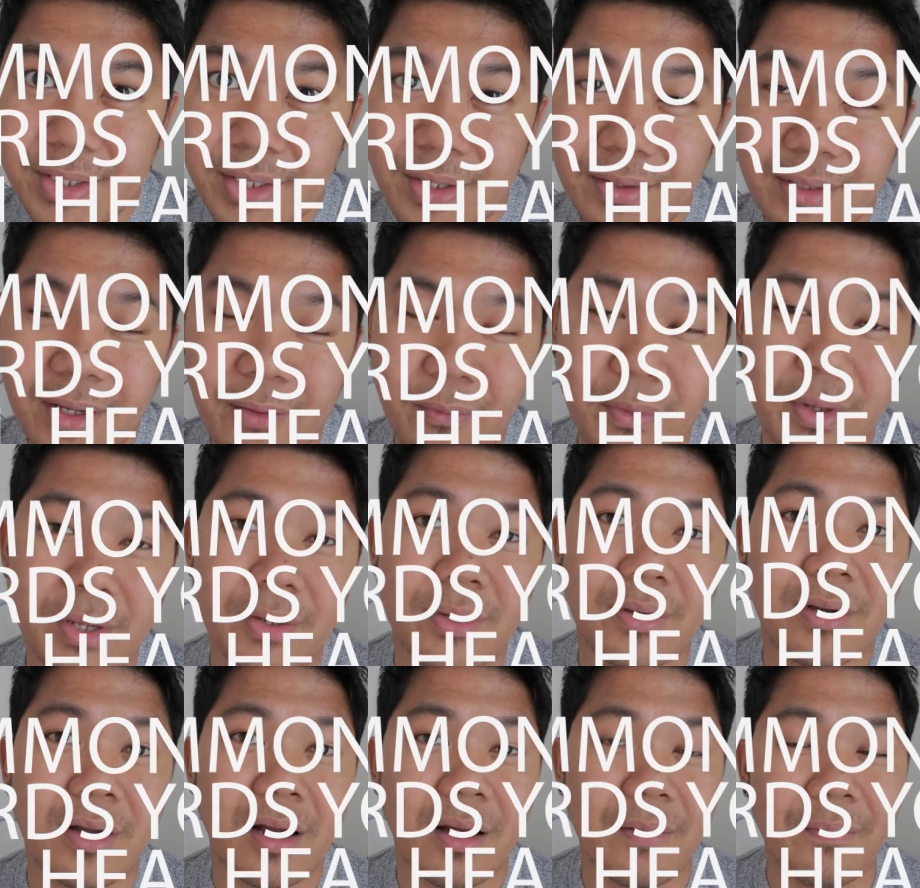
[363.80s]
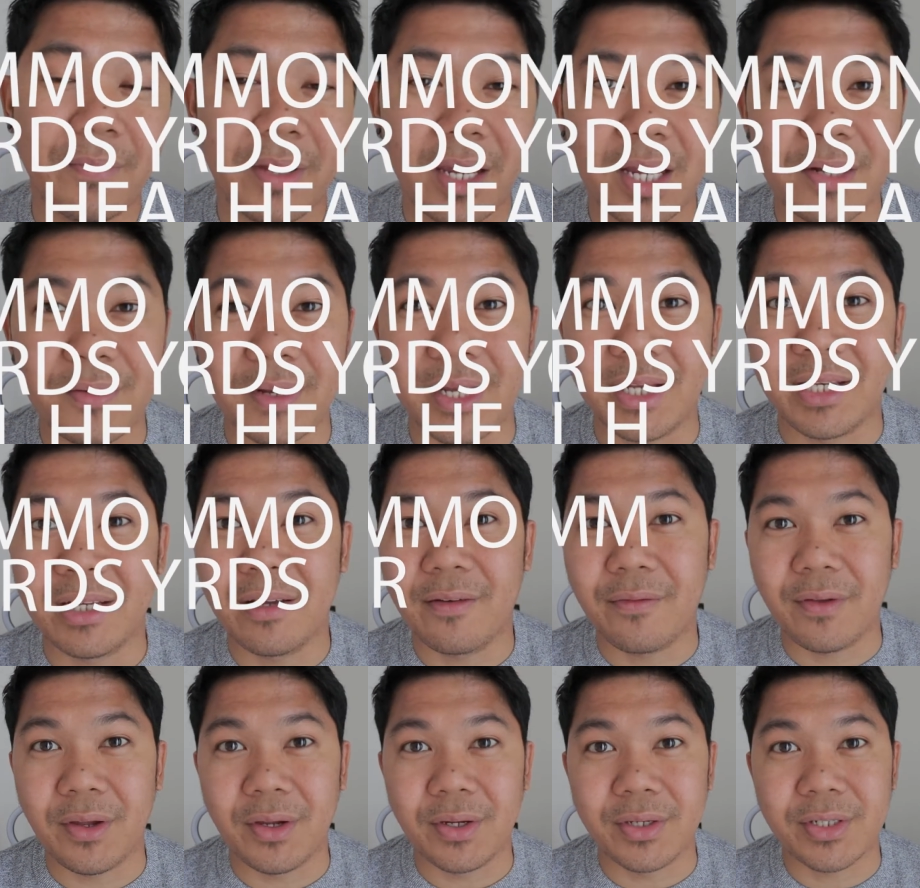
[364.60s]
so that when you come here in
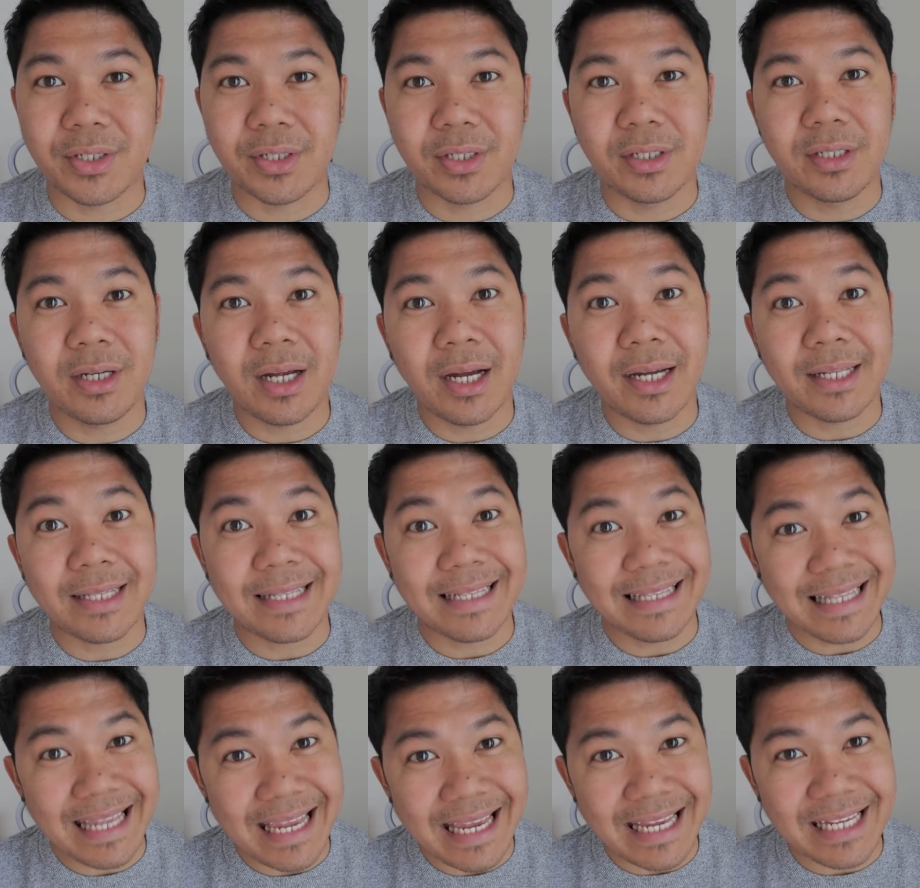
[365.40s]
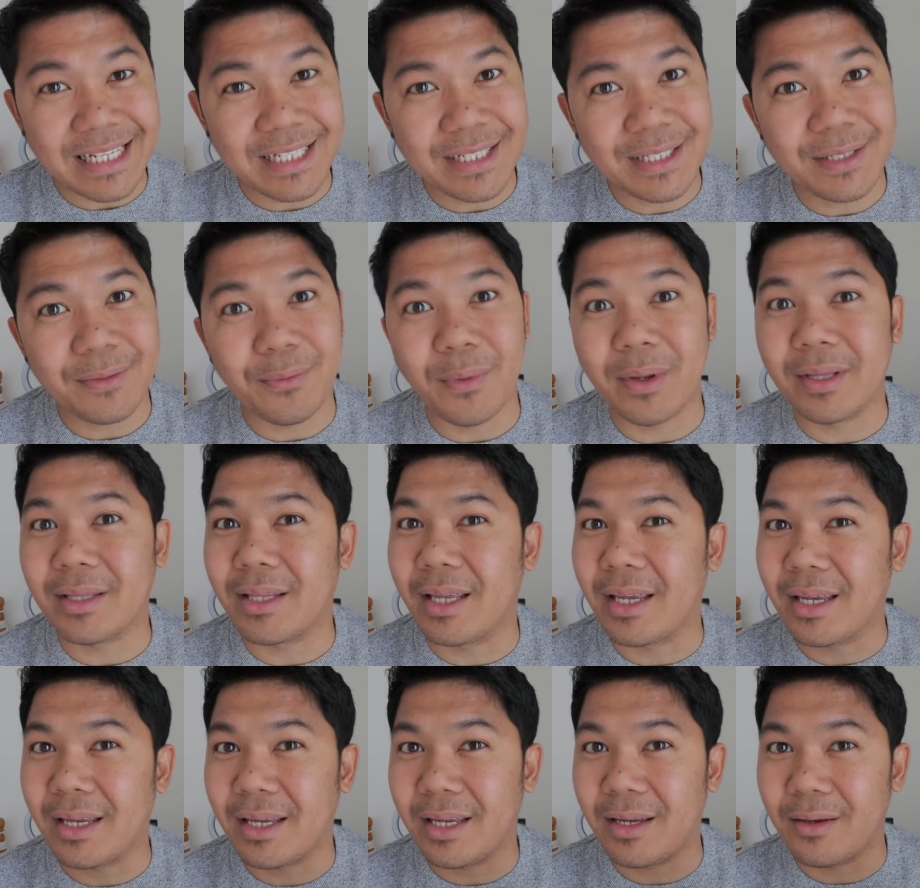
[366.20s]
the future, at least when
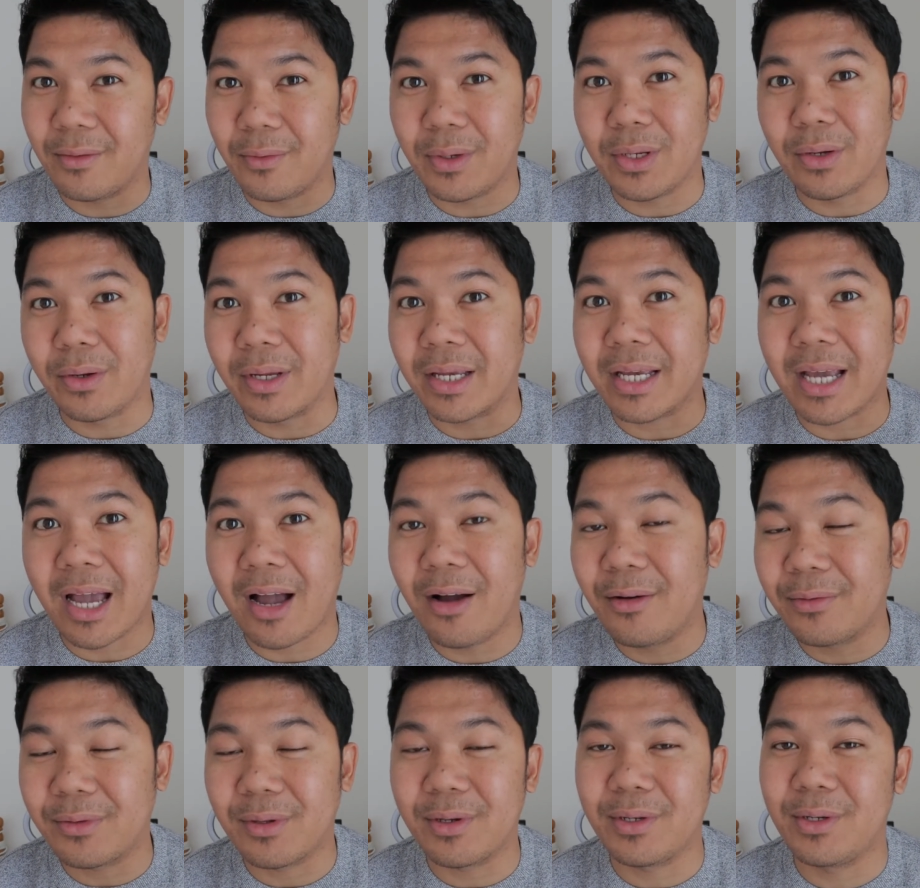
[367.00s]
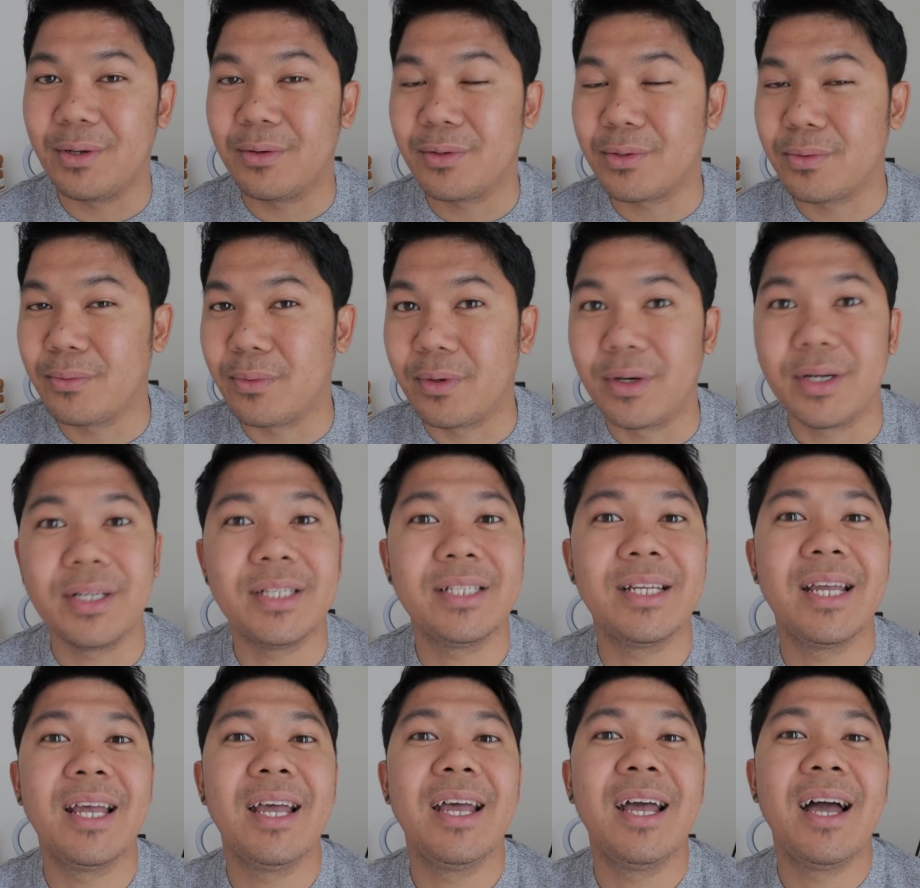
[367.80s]
you encounter those
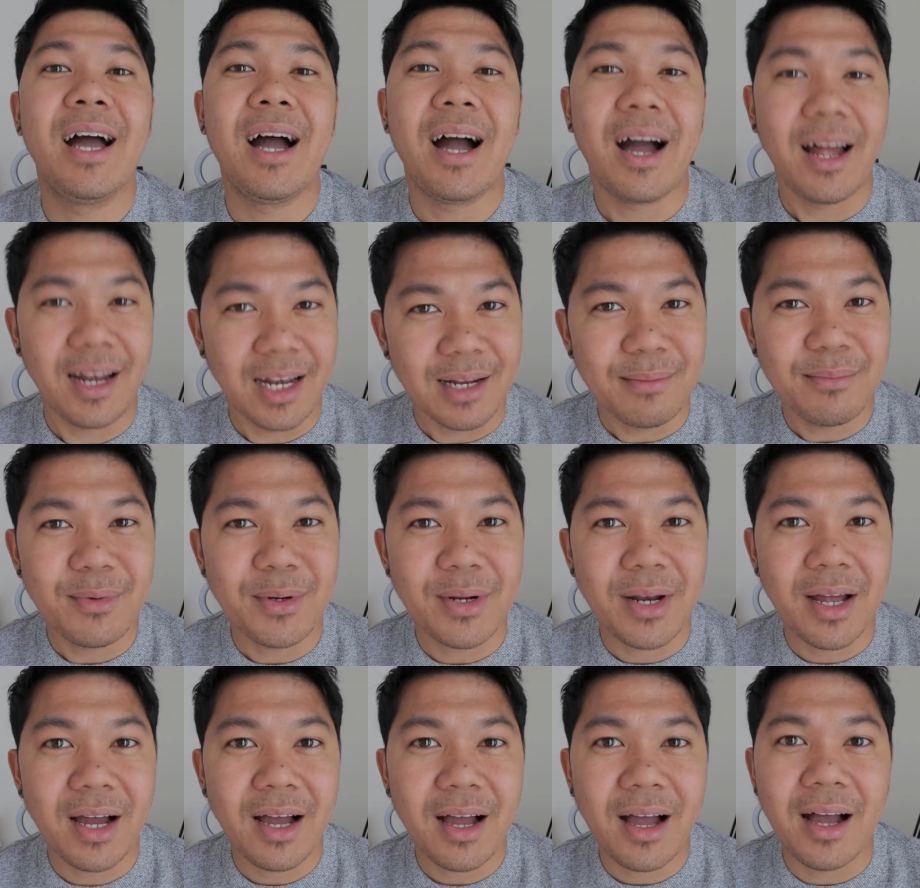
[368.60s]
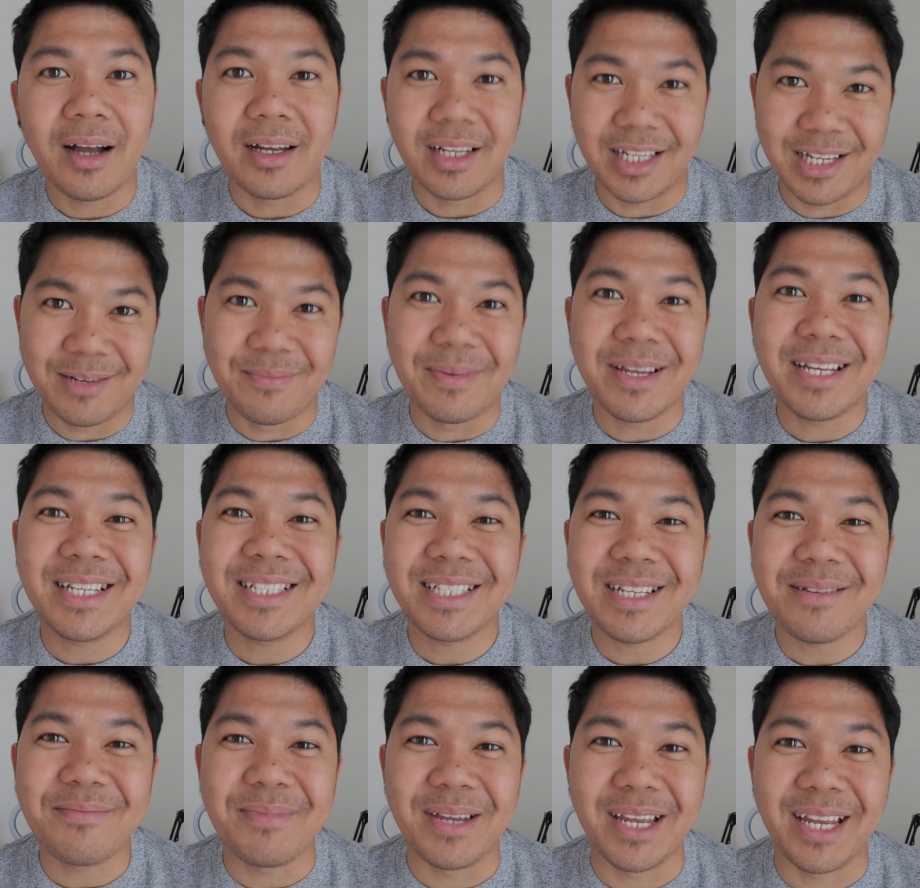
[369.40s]
words, alam mo na ang ibig
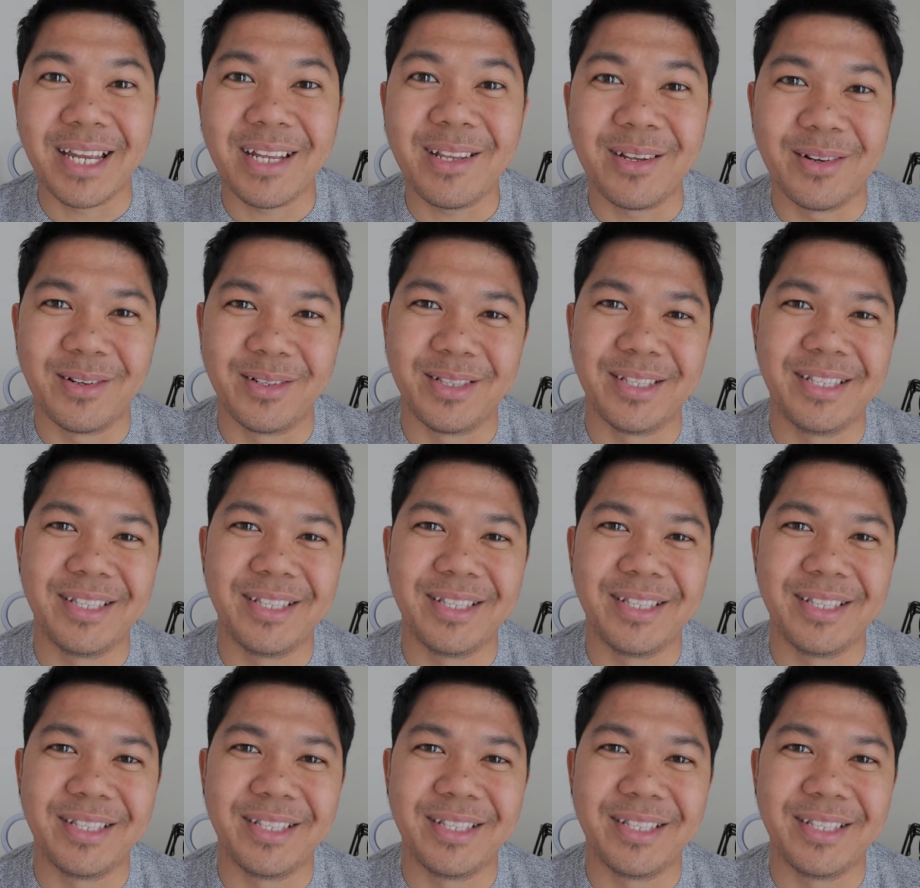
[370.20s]
sabihin.